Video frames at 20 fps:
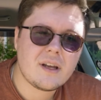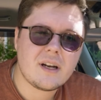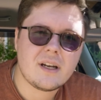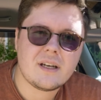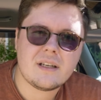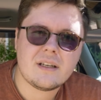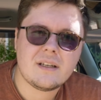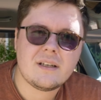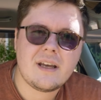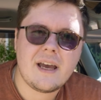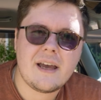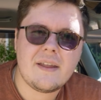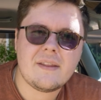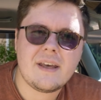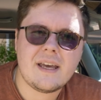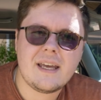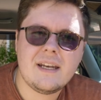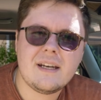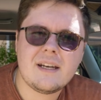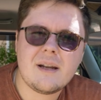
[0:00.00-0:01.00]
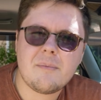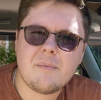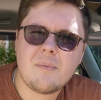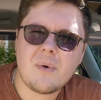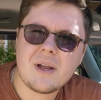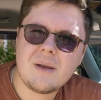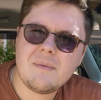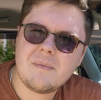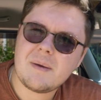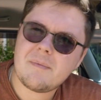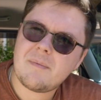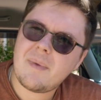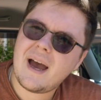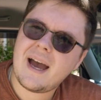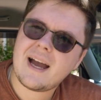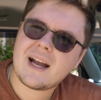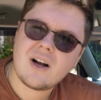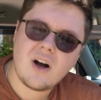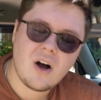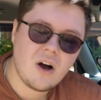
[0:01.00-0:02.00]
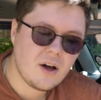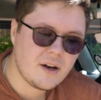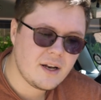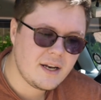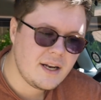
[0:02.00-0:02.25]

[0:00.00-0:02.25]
that I did, and they ended up bringing me back on